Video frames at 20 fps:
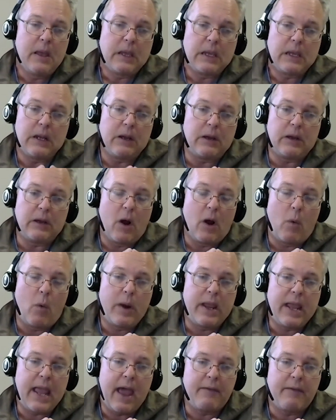
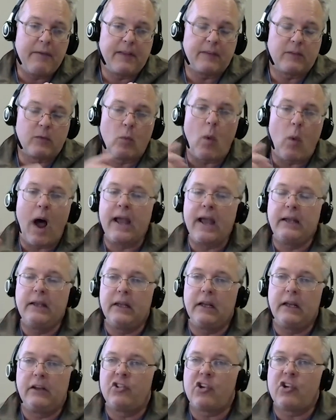we have this
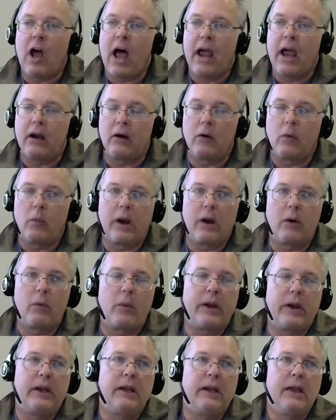widening gyre where
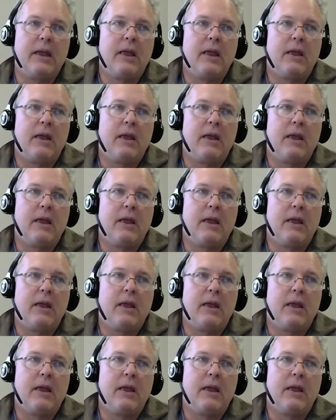we